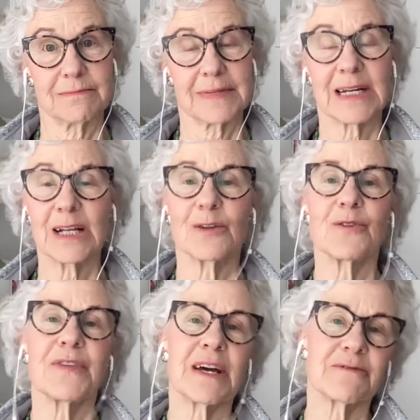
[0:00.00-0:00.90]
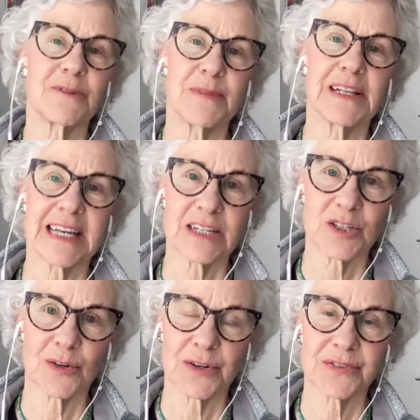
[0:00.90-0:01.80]
And I learned that from the late
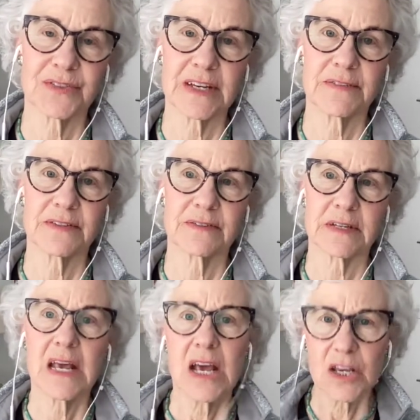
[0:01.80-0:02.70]
Sean Stevenson.